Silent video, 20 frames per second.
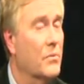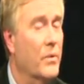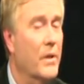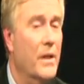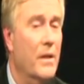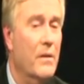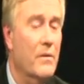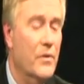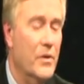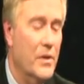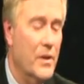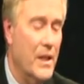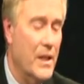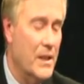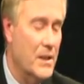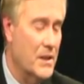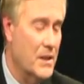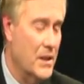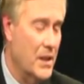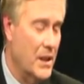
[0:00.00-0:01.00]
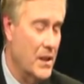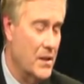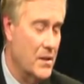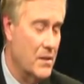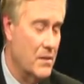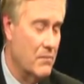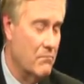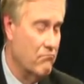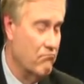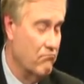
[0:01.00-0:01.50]
We here in the United
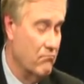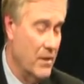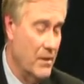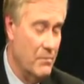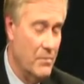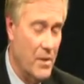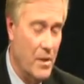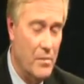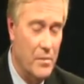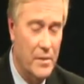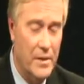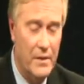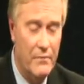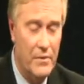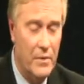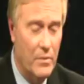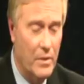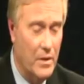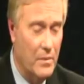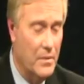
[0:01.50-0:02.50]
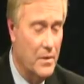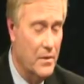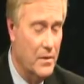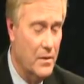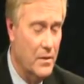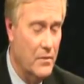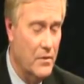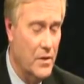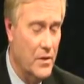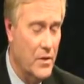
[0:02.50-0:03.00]
States, and probably everywhere, but
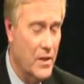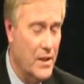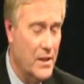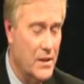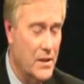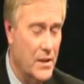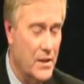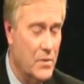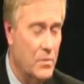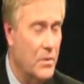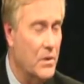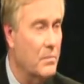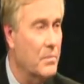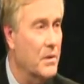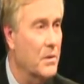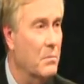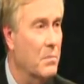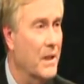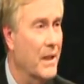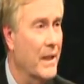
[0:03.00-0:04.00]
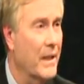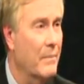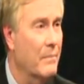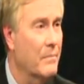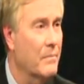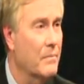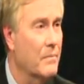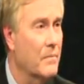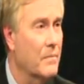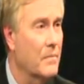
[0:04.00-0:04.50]
in the United States want to put a
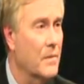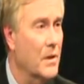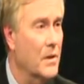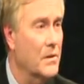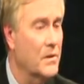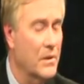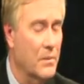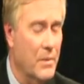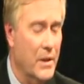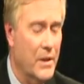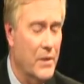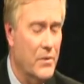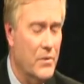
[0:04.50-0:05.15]
blame on somebody.